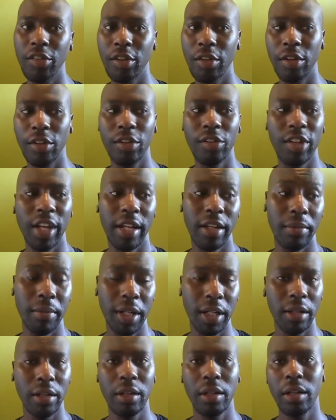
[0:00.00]

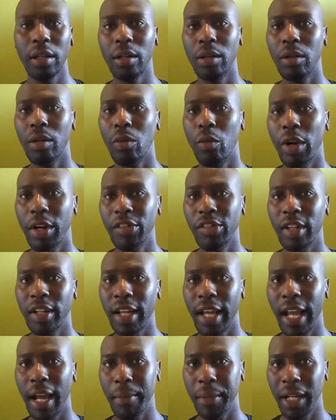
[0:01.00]
contentment, where is
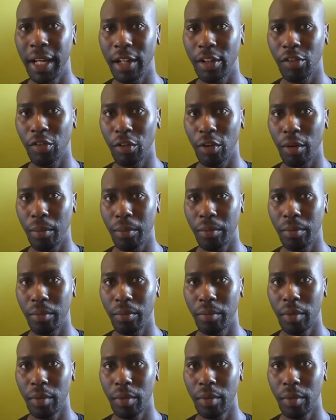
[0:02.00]
it emanates from?